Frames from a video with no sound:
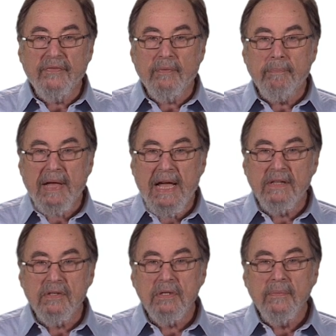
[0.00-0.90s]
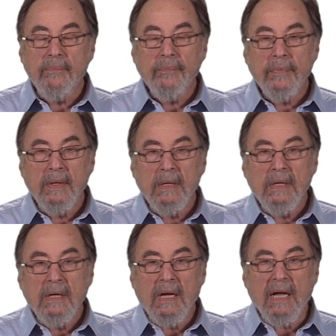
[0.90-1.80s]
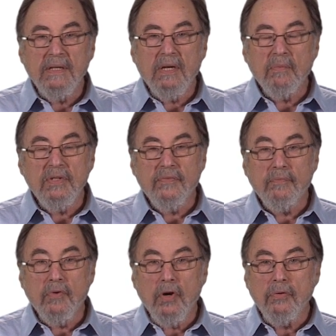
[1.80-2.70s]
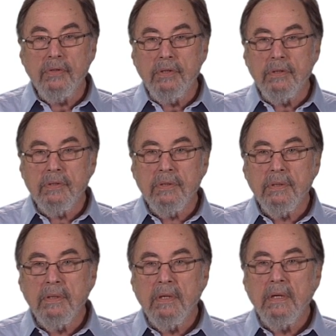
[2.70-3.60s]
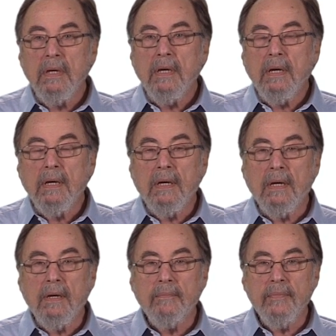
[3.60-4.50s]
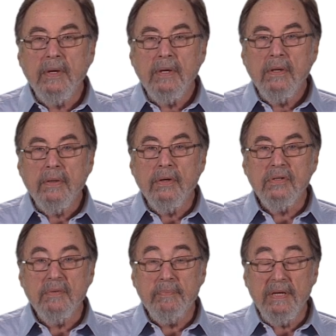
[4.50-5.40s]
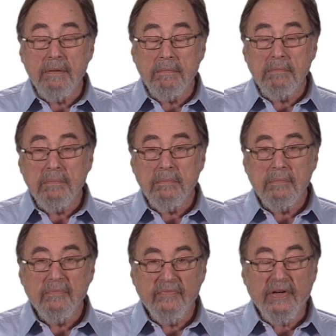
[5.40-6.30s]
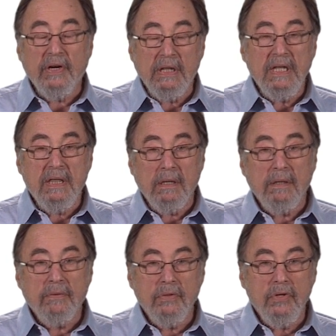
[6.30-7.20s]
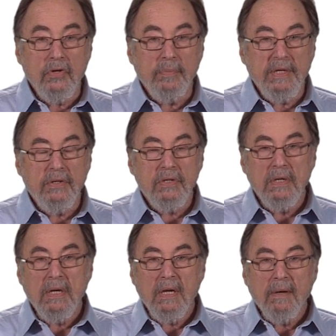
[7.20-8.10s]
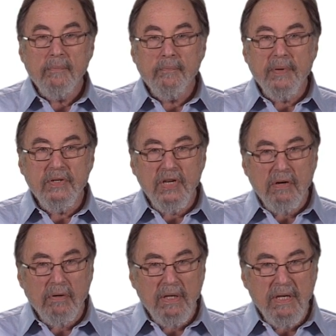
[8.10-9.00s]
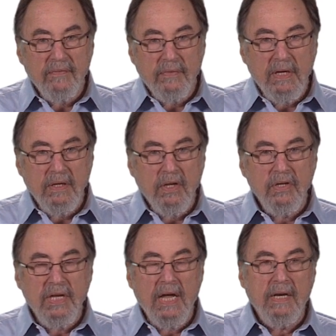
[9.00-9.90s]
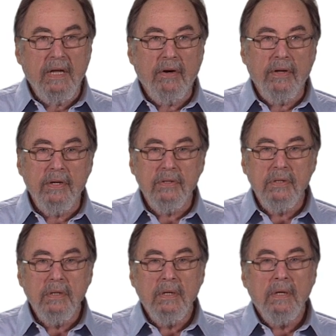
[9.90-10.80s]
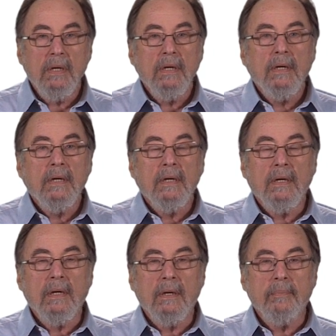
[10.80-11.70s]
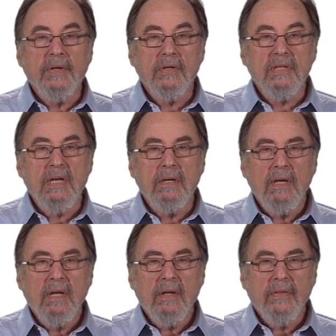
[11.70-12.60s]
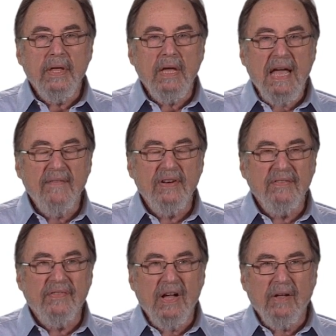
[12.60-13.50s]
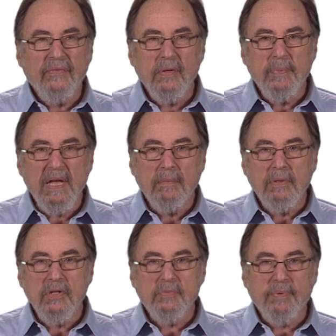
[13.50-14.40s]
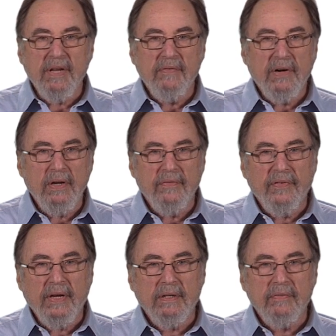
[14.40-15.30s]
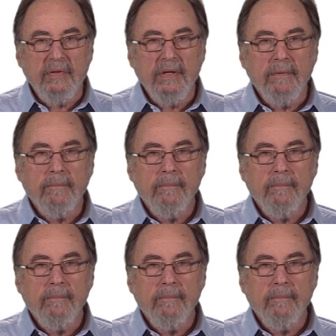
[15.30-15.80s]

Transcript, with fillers: from bats. Hantan was from rodents. Um, those have been very lethal to humans, but generally in, in contained areas uh, because they, they haven't evolved to be able to spread very effectively.